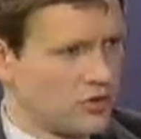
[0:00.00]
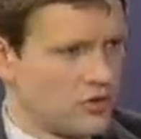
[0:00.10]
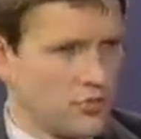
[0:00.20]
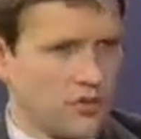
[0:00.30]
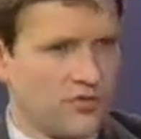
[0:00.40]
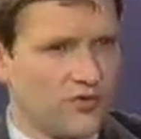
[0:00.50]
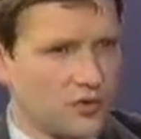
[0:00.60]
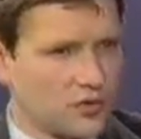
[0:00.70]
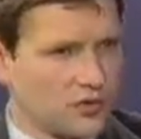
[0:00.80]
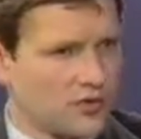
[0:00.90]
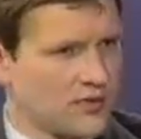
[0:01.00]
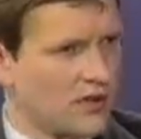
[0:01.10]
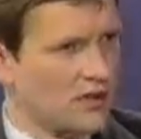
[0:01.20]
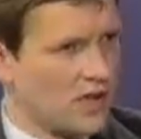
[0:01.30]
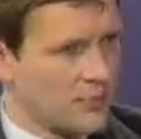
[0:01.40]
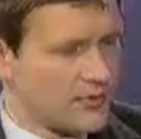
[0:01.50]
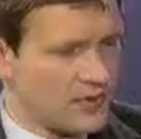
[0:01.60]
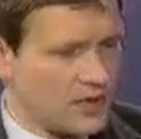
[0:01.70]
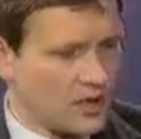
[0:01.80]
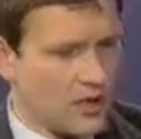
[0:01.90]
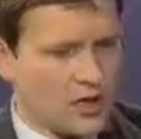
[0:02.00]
buffoons, clumsy?